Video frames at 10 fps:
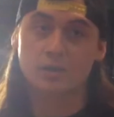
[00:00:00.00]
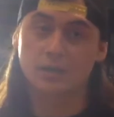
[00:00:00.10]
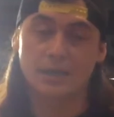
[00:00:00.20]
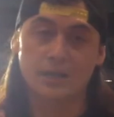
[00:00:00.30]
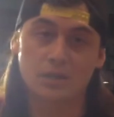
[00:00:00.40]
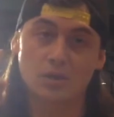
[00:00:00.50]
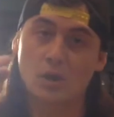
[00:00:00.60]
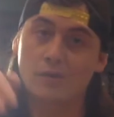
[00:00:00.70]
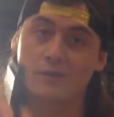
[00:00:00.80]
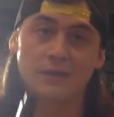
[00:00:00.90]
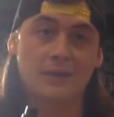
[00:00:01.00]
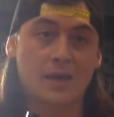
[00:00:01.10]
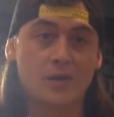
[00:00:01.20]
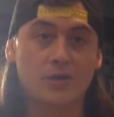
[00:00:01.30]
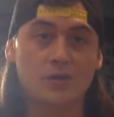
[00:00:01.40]
it like curving
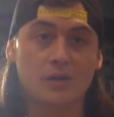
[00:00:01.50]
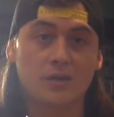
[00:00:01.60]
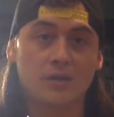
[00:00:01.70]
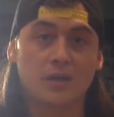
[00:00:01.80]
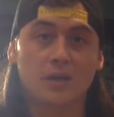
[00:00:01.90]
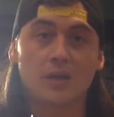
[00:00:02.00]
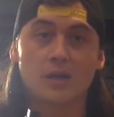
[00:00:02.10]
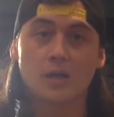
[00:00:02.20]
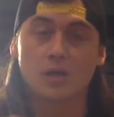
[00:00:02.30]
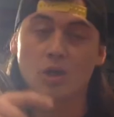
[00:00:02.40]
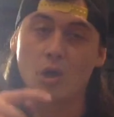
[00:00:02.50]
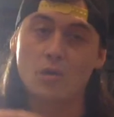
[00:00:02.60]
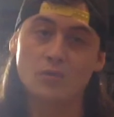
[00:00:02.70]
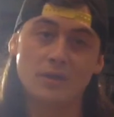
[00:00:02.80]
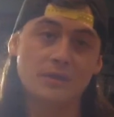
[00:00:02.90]
down or anything. Your
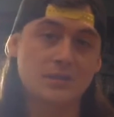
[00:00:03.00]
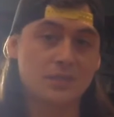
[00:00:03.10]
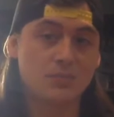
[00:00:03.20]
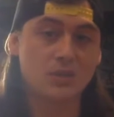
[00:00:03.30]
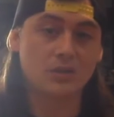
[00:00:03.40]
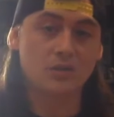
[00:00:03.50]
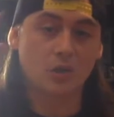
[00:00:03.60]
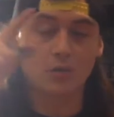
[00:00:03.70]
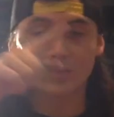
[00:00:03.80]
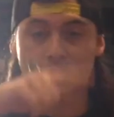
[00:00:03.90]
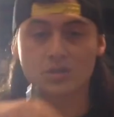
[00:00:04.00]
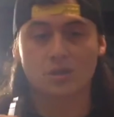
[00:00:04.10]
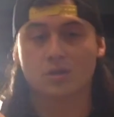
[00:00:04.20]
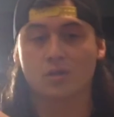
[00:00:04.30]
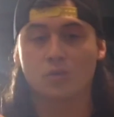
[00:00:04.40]
O needs to be totally
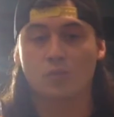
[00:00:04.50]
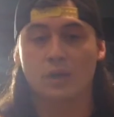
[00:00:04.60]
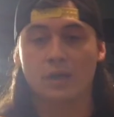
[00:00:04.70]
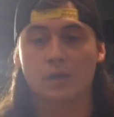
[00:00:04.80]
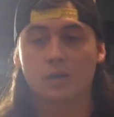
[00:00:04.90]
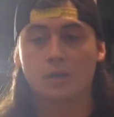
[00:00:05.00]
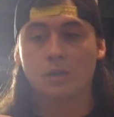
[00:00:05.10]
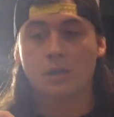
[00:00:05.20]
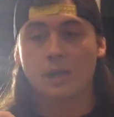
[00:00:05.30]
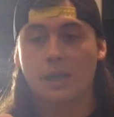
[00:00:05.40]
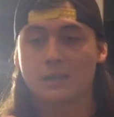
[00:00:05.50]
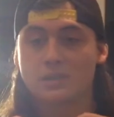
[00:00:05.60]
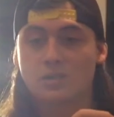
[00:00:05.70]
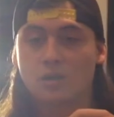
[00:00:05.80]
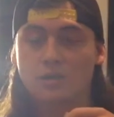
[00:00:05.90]
solid where
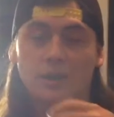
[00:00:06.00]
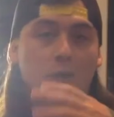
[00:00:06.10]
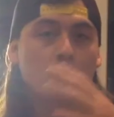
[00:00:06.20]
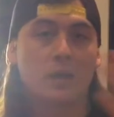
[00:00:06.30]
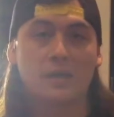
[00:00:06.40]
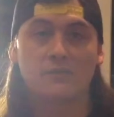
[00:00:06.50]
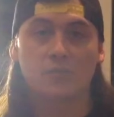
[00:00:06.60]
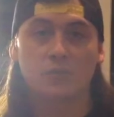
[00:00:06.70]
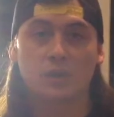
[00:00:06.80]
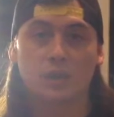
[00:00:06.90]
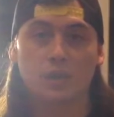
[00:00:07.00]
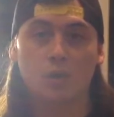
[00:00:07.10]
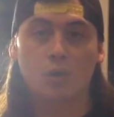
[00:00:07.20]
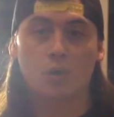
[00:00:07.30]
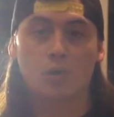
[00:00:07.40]
it's not like
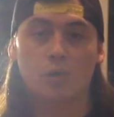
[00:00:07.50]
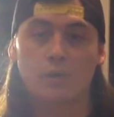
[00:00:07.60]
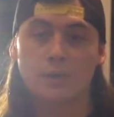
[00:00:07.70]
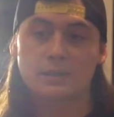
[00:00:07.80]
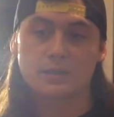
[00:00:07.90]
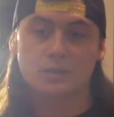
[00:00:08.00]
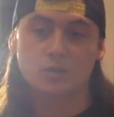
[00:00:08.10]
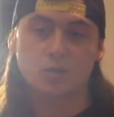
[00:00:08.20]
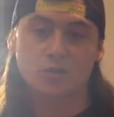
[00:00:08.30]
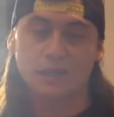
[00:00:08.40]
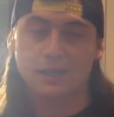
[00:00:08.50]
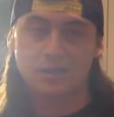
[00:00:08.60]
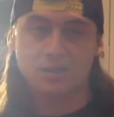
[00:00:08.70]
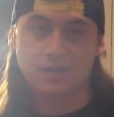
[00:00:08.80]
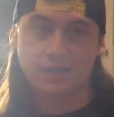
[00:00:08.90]
wavering or it doesn't look like
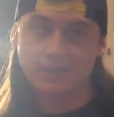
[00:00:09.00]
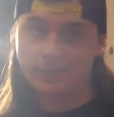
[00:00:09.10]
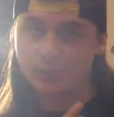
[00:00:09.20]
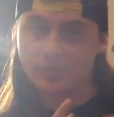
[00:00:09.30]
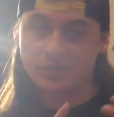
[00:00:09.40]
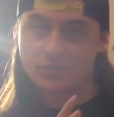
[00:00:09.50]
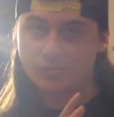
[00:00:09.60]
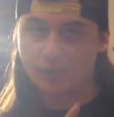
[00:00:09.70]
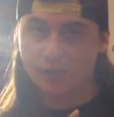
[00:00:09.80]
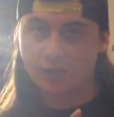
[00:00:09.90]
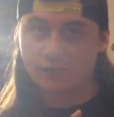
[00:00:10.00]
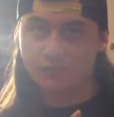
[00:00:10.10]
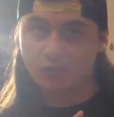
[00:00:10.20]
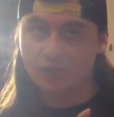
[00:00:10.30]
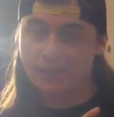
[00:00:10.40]
it just hit a little bit of
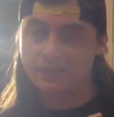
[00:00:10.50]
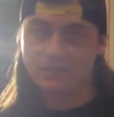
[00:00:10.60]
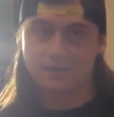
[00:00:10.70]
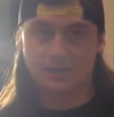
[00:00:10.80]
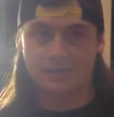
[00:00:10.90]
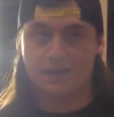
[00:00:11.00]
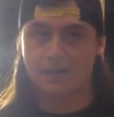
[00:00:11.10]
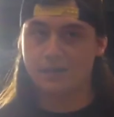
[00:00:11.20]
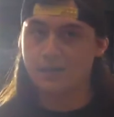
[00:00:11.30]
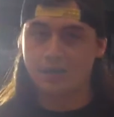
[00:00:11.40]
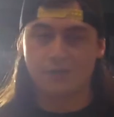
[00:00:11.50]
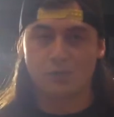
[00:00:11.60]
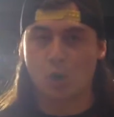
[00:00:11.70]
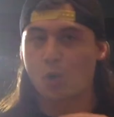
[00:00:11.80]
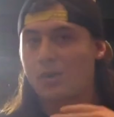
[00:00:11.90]
draft or anything like that. If
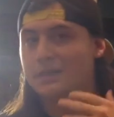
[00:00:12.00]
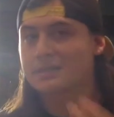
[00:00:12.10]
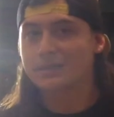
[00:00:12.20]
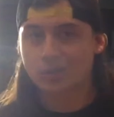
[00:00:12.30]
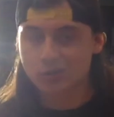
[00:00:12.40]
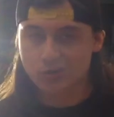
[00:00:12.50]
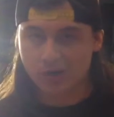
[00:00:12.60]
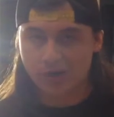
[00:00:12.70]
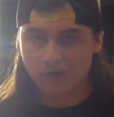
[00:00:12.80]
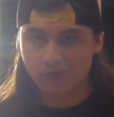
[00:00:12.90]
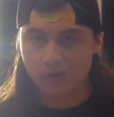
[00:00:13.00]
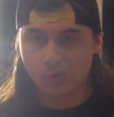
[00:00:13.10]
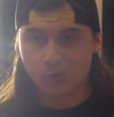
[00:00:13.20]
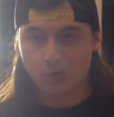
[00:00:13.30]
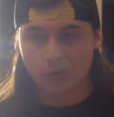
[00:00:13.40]
your O hits a little draft
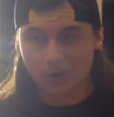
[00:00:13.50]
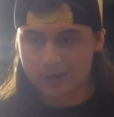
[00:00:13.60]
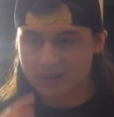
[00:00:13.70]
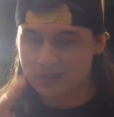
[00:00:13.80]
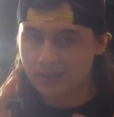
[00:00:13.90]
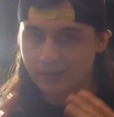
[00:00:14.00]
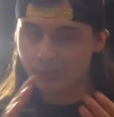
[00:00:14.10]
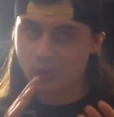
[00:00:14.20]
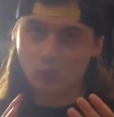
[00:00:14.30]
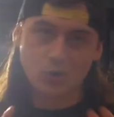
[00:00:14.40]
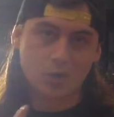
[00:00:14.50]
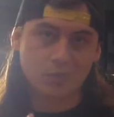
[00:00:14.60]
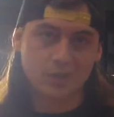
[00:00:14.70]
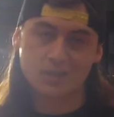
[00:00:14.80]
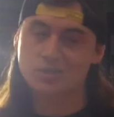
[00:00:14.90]
or it's a little bit
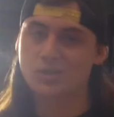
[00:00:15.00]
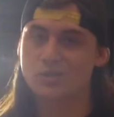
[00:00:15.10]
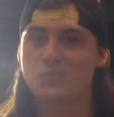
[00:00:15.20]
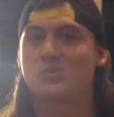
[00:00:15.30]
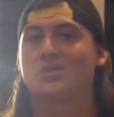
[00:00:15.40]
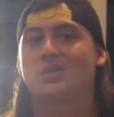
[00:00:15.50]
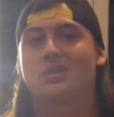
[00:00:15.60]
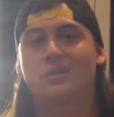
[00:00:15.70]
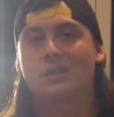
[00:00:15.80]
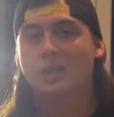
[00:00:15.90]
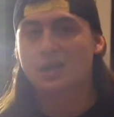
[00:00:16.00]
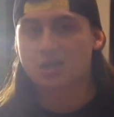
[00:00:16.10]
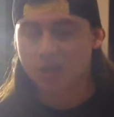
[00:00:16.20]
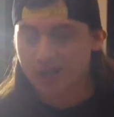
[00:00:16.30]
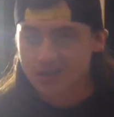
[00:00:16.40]
wobbly, it's not super solid,
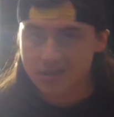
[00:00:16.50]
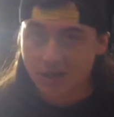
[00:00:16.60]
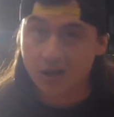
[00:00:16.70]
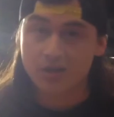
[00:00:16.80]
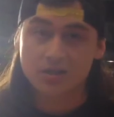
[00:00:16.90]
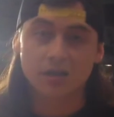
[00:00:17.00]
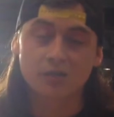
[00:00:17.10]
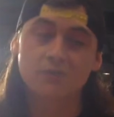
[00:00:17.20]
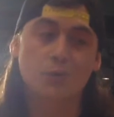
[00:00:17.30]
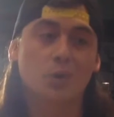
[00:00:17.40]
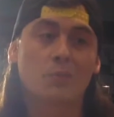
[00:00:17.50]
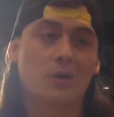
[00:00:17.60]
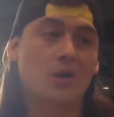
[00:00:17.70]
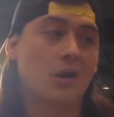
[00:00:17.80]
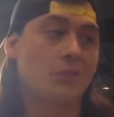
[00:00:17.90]
chances are it's gonna fall
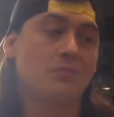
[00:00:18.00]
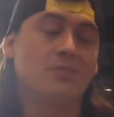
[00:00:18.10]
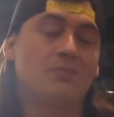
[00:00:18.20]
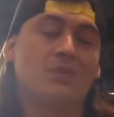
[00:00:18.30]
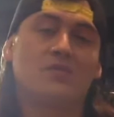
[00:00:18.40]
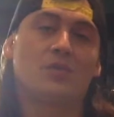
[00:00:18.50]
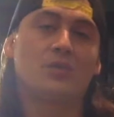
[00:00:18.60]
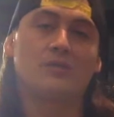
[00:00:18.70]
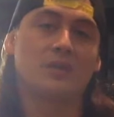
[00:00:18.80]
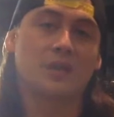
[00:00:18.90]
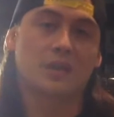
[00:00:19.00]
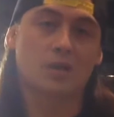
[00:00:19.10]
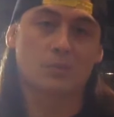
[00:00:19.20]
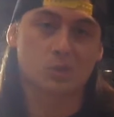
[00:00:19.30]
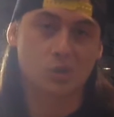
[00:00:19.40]
apart before you even get an
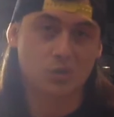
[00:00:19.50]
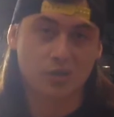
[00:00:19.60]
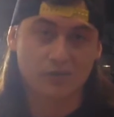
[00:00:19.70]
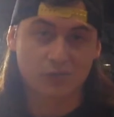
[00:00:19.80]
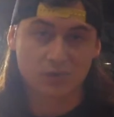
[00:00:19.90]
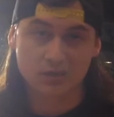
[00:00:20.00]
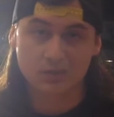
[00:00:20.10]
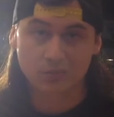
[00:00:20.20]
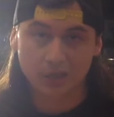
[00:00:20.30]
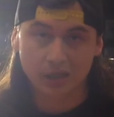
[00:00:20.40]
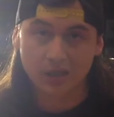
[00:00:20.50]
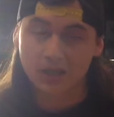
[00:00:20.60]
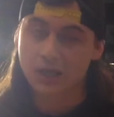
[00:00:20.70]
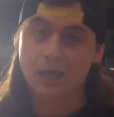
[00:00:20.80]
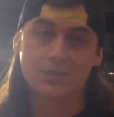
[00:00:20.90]
opportunity for it to split
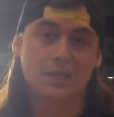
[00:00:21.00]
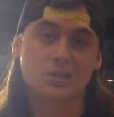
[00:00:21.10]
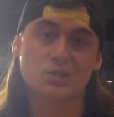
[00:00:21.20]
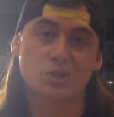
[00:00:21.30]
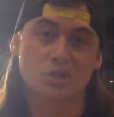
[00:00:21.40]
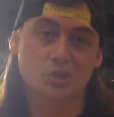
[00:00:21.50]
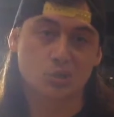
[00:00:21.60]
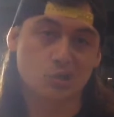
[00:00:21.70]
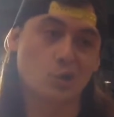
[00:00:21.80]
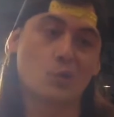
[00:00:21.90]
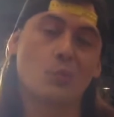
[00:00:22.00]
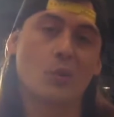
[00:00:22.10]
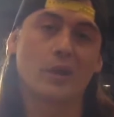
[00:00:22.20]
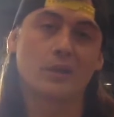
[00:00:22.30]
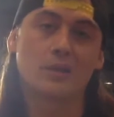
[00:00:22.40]
and there's just no
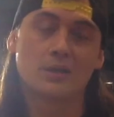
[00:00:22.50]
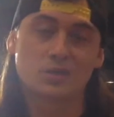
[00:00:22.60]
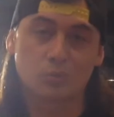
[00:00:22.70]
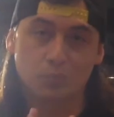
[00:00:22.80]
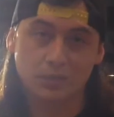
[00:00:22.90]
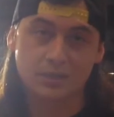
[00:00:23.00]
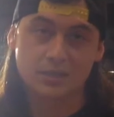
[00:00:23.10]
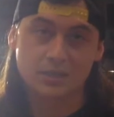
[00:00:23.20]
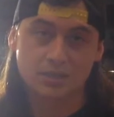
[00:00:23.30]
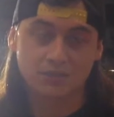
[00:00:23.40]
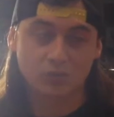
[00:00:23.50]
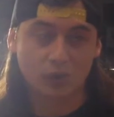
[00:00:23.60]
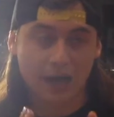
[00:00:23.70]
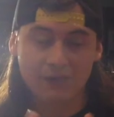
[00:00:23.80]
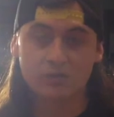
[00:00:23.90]
point. So please, if
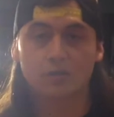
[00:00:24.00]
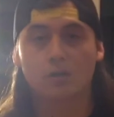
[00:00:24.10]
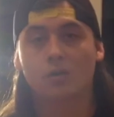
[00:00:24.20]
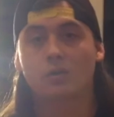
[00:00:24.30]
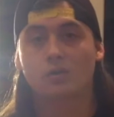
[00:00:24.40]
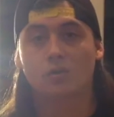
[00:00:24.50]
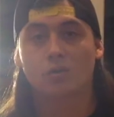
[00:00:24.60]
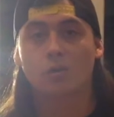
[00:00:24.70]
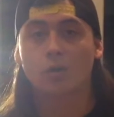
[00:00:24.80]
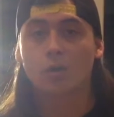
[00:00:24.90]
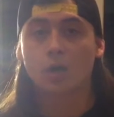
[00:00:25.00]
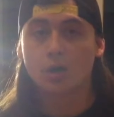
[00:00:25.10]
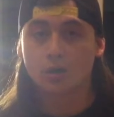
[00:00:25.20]
you haven't got your